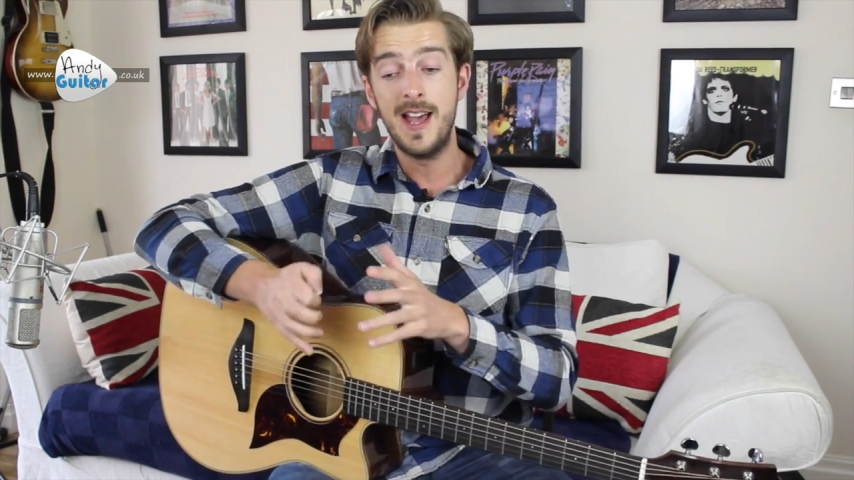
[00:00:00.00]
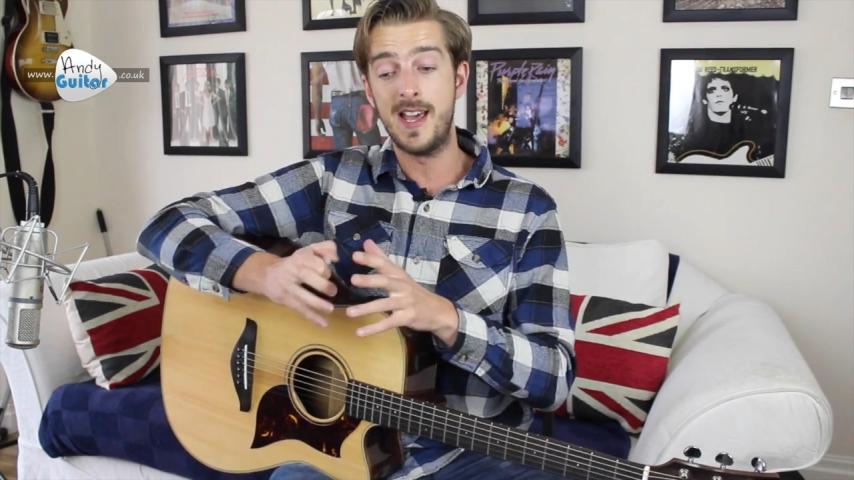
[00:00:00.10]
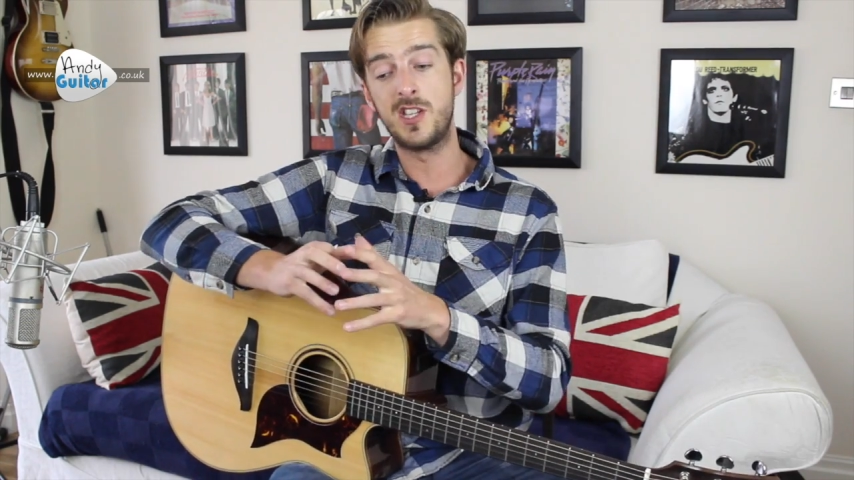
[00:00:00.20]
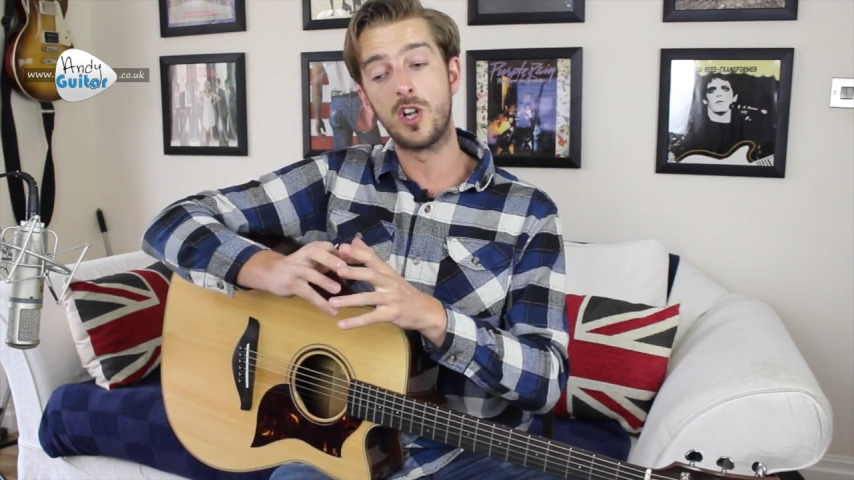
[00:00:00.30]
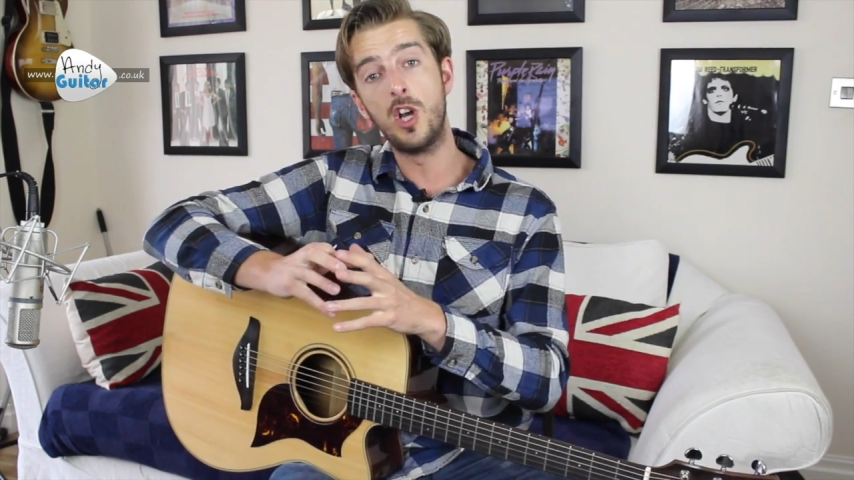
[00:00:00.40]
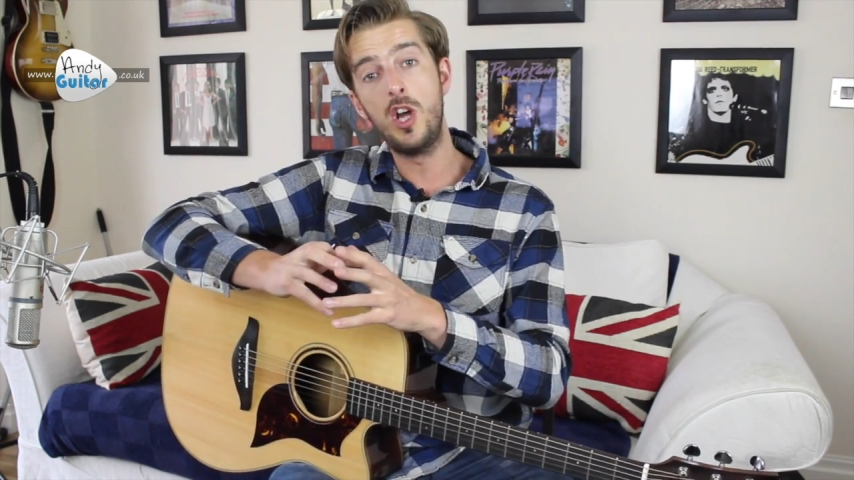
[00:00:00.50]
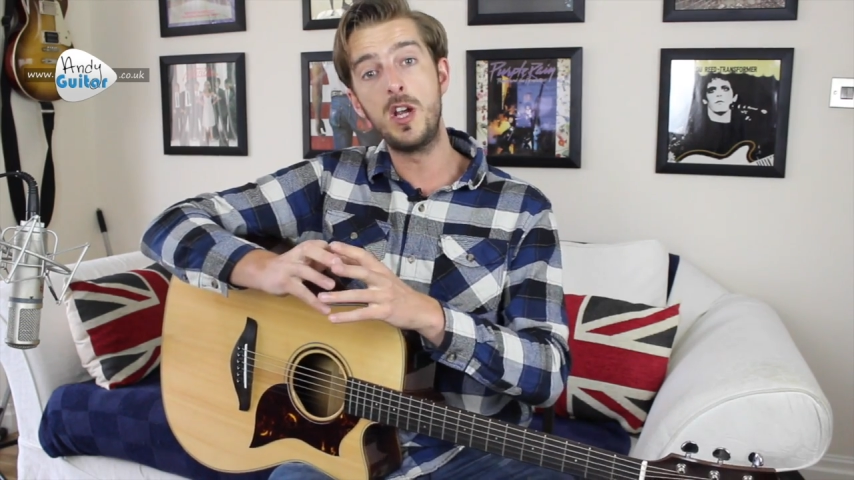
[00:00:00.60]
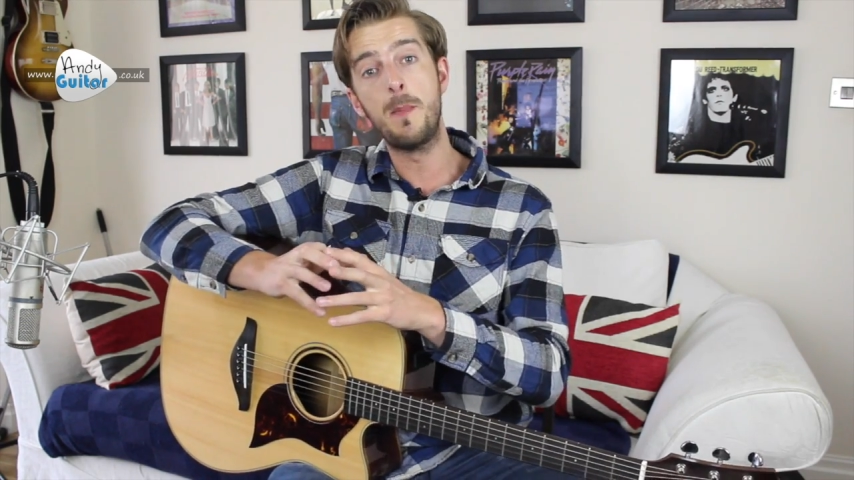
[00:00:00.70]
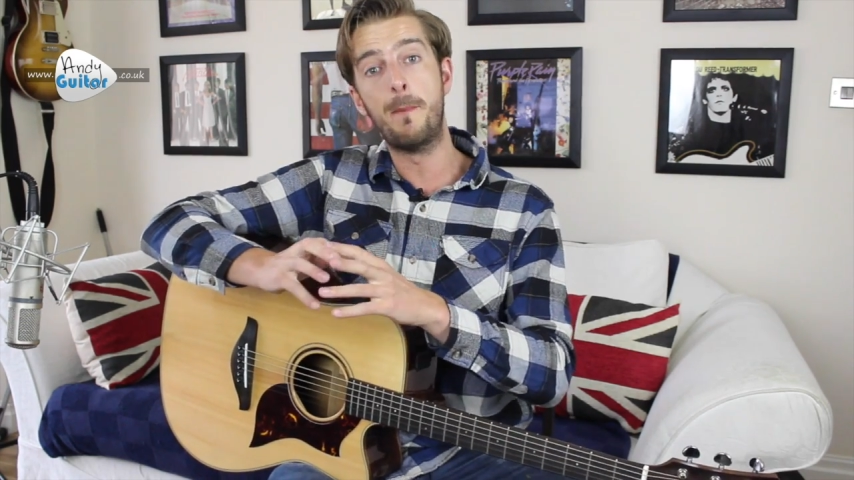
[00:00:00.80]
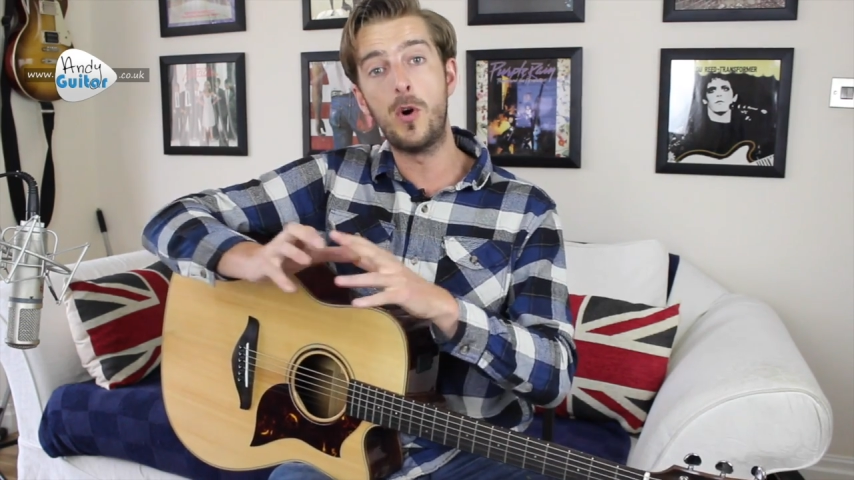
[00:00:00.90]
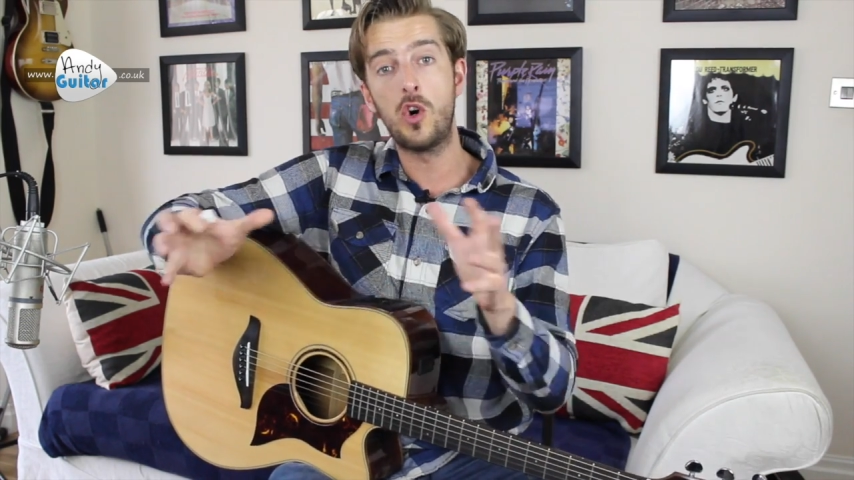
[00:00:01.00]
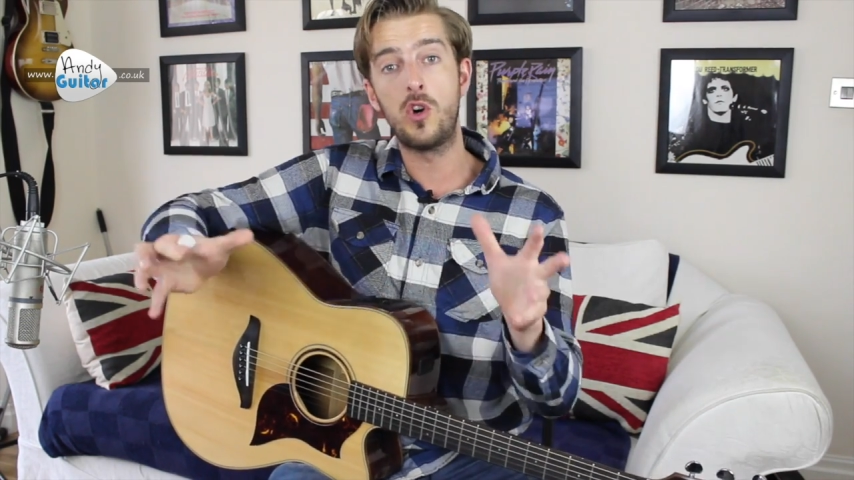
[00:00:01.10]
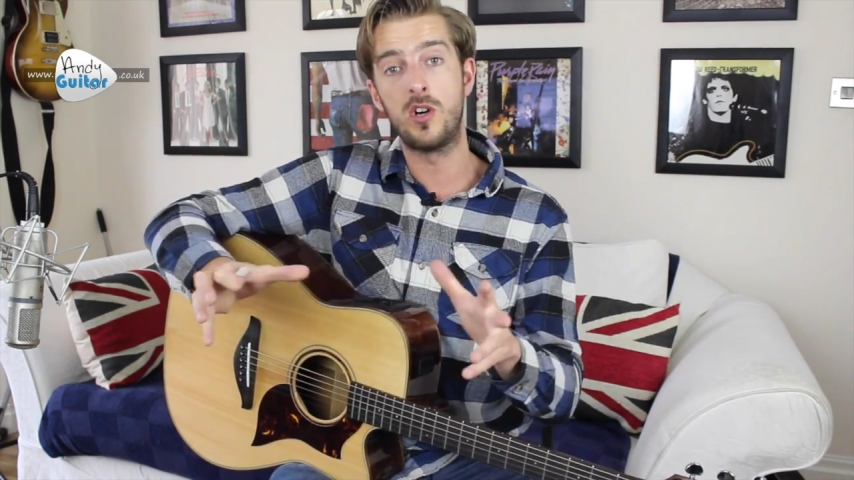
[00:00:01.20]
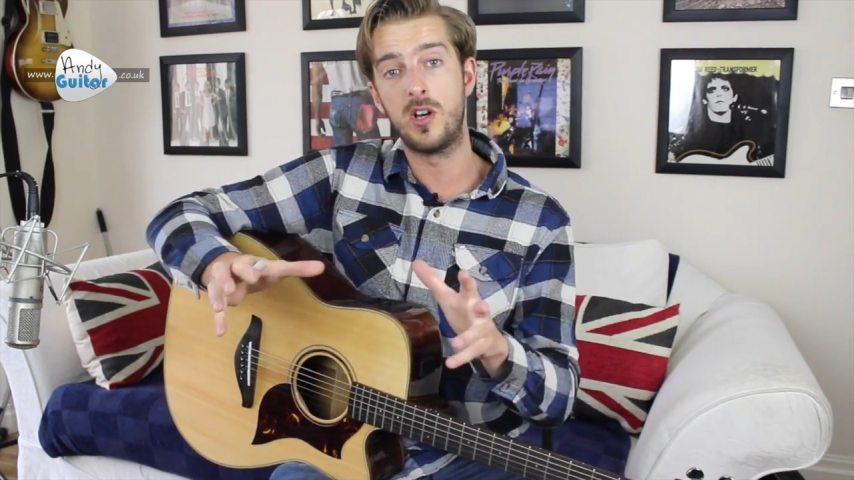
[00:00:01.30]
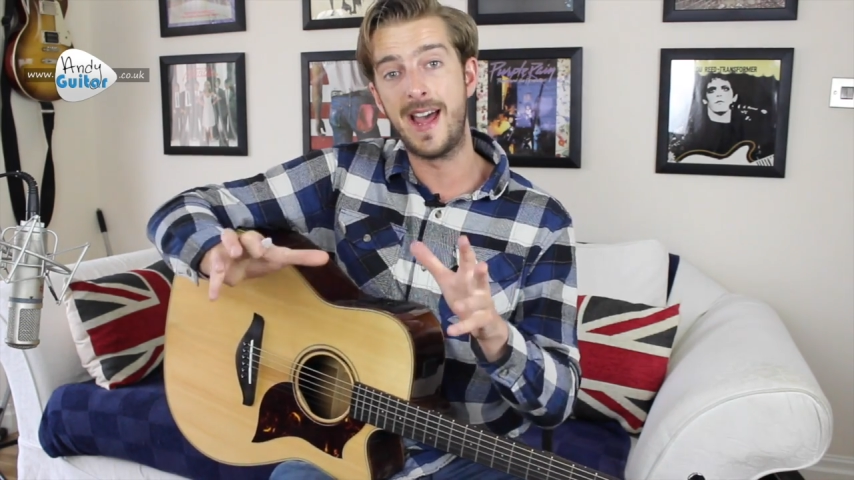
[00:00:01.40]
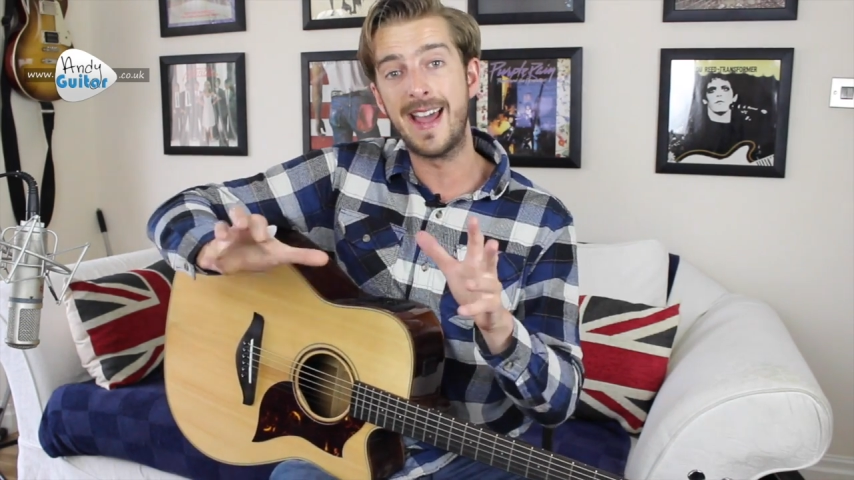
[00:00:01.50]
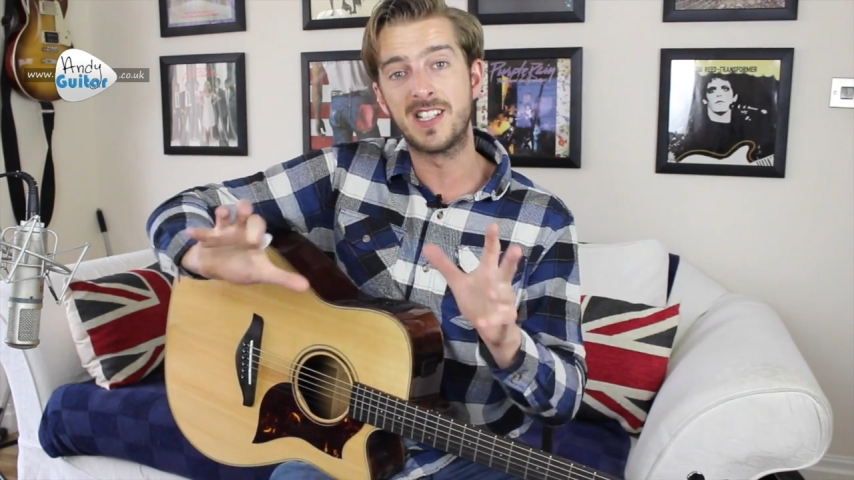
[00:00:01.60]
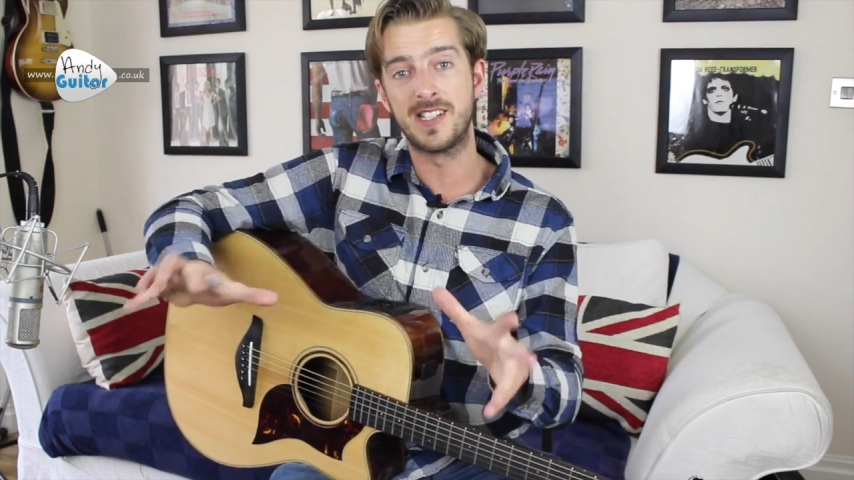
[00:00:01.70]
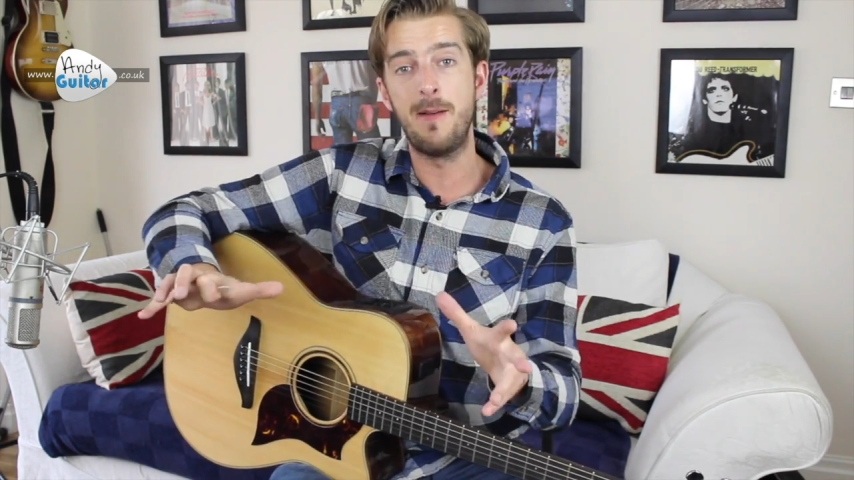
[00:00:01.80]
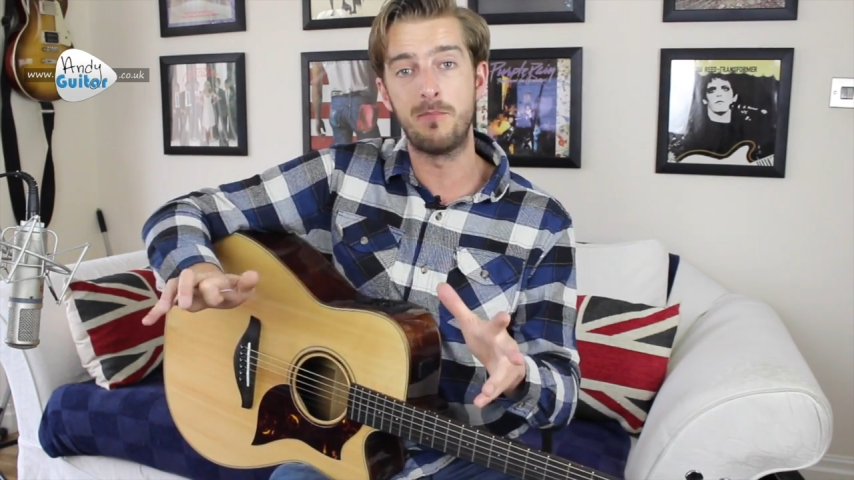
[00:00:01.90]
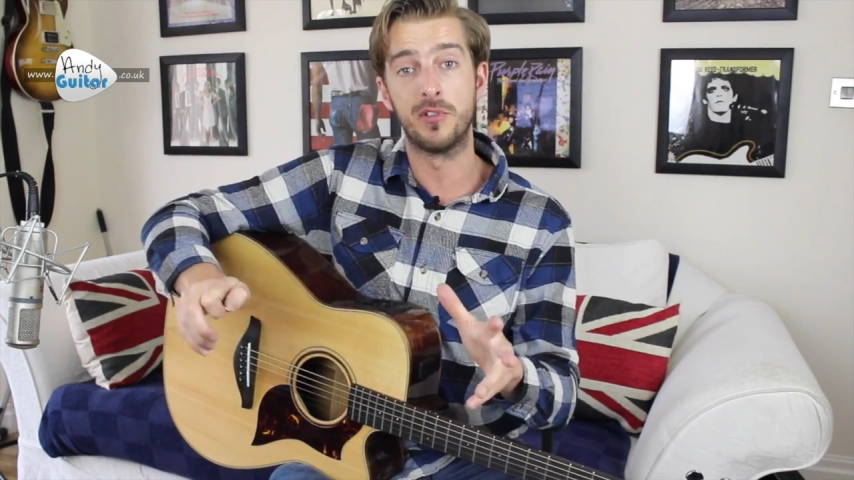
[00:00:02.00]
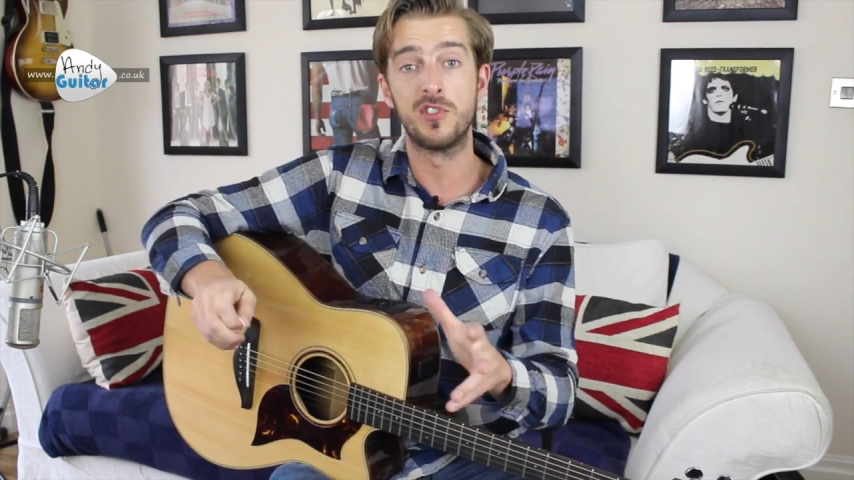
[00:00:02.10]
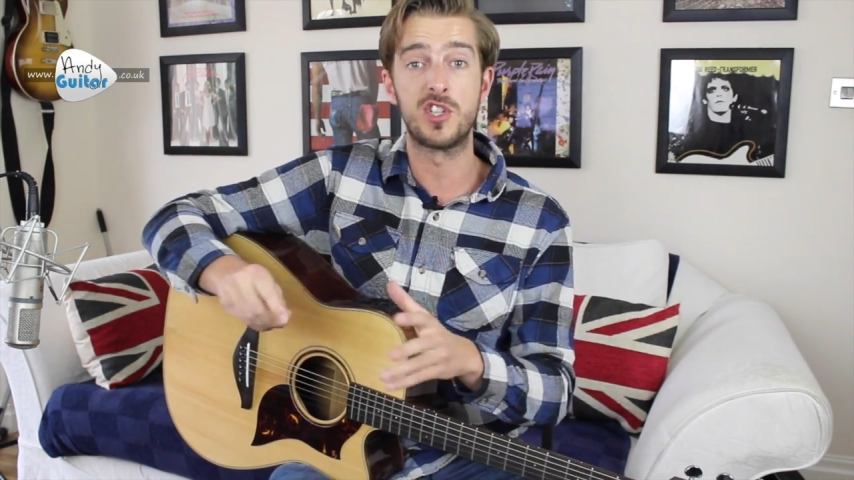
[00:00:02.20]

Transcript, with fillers: is learn more examples,